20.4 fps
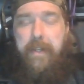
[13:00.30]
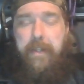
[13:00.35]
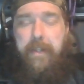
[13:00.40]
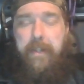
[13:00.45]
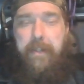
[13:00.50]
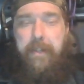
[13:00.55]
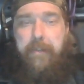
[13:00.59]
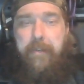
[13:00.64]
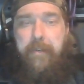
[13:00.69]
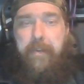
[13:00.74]

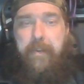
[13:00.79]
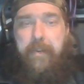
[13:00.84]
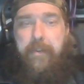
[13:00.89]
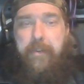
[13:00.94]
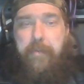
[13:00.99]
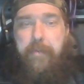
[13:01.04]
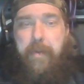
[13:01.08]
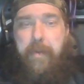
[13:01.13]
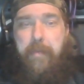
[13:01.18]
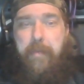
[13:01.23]
little real
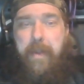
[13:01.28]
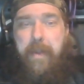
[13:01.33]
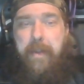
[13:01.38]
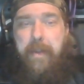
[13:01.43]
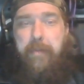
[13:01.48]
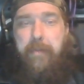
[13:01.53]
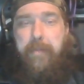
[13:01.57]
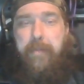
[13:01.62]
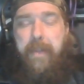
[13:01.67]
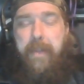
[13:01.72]
experimenting
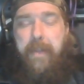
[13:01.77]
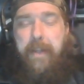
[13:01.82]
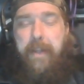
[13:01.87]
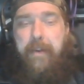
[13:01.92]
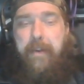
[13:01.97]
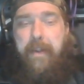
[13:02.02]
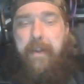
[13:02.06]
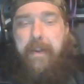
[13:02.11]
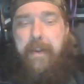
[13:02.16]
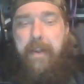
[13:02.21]
and playing
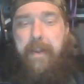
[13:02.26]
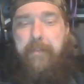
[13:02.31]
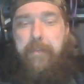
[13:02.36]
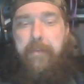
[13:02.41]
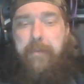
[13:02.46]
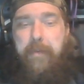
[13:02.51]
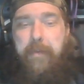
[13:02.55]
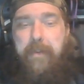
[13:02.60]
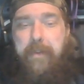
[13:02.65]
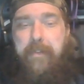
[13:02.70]
around
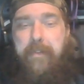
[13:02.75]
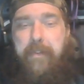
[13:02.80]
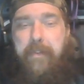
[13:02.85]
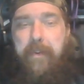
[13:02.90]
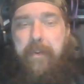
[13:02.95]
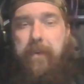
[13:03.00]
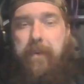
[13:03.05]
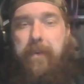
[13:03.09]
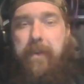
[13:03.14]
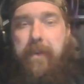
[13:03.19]
afterwards. So,
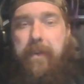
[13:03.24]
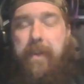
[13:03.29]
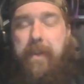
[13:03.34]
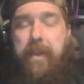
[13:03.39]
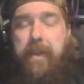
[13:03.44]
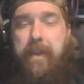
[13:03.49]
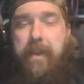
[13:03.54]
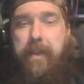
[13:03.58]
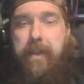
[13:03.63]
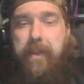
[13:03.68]

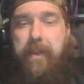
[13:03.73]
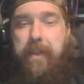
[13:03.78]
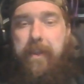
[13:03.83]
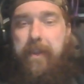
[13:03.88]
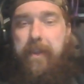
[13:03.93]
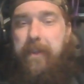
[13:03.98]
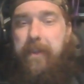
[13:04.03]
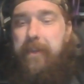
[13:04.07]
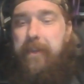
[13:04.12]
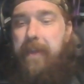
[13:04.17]

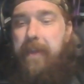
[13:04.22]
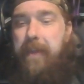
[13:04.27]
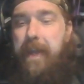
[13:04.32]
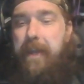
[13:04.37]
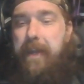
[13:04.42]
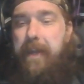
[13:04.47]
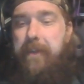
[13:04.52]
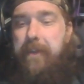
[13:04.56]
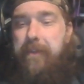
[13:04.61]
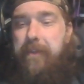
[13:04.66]
and
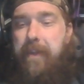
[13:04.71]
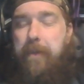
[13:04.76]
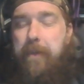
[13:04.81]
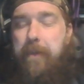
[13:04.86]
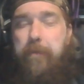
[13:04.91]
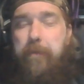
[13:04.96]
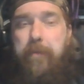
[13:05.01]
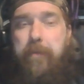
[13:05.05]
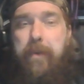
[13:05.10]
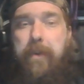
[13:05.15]
that is
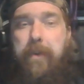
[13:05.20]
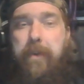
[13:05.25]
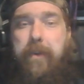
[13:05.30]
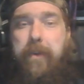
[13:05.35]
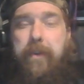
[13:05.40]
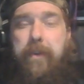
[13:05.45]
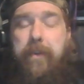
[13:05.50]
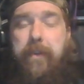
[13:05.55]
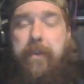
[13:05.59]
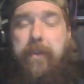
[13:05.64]
how
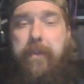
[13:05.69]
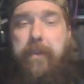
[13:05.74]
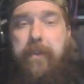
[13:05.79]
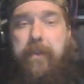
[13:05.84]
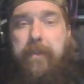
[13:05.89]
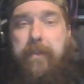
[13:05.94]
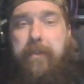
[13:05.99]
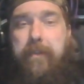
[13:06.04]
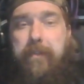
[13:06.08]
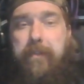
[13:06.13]

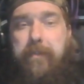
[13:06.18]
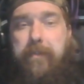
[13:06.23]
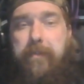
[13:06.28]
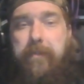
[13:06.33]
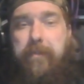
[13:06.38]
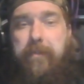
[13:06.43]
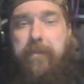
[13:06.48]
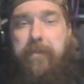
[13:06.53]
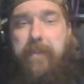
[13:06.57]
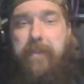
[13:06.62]

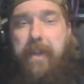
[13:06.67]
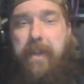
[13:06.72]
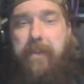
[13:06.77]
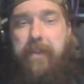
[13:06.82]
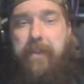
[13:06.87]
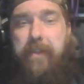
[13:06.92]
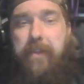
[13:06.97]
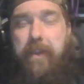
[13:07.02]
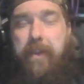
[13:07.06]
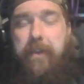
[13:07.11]

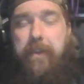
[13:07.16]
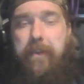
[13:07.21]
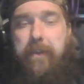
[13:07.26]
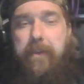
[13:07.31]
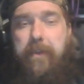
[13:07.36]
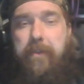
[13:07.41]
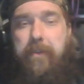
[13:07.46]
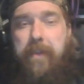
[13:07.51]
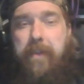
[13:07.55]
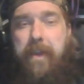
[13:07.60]
you can
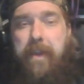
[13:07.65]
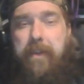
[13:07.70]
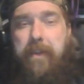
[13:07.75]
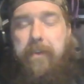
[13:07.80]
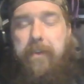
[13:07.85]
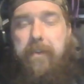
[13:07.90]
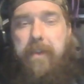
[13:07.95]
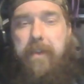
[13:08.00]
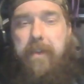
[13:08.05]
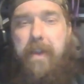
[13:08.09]
do that.
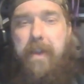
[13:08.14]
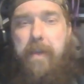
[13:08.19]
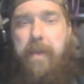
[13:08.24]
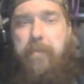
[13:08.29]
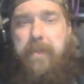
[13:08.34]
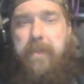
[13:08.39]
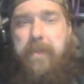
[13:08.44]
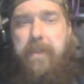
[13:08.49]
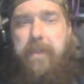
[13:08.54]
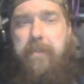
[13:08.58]
And I
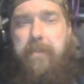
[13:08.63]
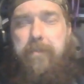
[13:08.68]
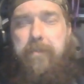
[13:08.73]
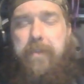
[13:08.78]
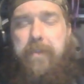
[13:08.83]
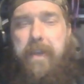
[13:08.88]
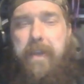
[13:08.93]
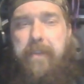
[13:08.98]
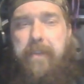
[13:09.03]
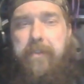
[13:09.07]
believe
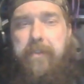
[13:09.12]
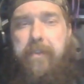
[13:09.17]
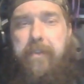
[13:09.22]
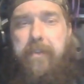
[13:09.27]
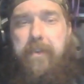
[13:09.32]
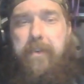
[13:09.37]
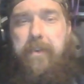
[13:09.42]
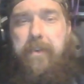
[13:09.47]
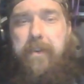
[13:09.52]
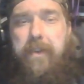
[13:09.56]
next
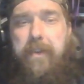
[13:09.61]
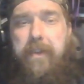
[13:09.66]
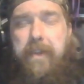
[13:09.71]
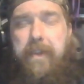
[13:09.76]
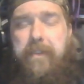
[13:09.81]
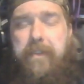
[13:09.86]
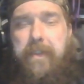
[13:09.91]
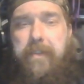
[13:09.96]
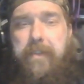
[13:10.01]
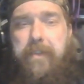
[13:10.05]

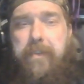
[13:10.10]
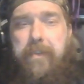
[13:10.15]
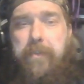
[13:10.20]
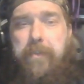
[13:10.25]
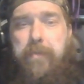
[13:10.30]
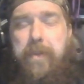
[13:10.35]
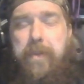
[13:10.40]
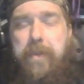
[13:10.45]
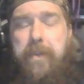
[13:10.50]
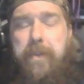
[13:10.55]
lesson will
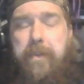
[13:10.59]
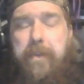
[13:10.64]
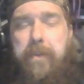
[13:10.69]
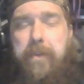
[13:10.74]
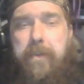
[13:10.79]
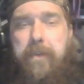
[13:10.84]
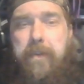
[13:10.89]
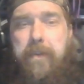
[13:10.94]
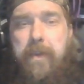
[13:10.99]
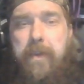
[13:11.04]
be
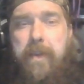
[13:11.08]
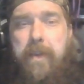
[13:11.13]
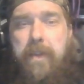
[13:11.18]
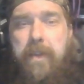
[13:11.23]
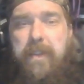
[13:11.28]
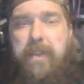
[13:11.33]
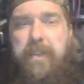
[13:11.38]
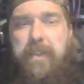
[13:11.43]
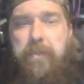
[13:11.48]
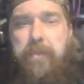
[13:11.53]
a
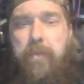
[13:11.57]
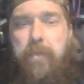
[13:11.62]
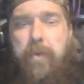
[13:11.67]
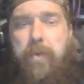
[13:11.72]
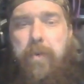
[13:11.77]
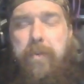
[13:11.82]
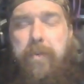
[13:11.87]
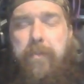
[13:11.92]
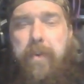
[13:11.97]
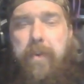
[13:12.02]
little more
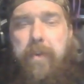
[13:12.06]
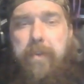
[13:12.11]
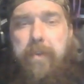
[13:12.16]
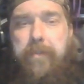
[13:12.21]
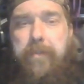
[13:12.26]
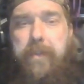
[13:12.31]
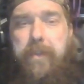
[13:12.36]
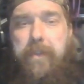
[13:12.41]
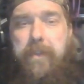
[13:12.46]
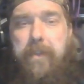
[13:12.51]
involved
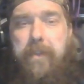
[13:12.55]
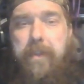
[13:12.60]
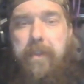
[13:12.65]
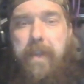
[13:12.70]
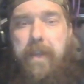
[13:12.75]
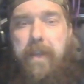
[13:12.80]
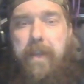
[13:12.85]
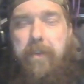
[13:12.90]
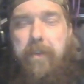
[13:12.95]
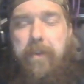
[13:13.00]
in the
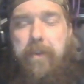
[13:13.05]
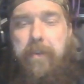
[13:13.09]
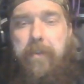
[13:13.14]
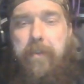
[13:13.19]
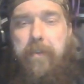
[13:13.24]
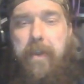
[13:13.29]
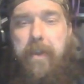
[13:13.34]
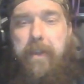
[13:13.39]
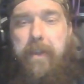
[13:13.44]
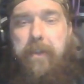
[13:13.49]

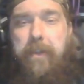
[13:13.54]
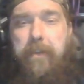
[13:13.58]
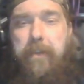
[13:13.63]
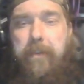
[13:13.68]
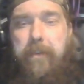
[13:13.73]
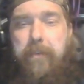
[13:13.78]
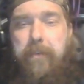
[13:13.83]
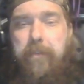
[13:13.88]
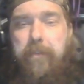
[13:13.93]
analogWrite and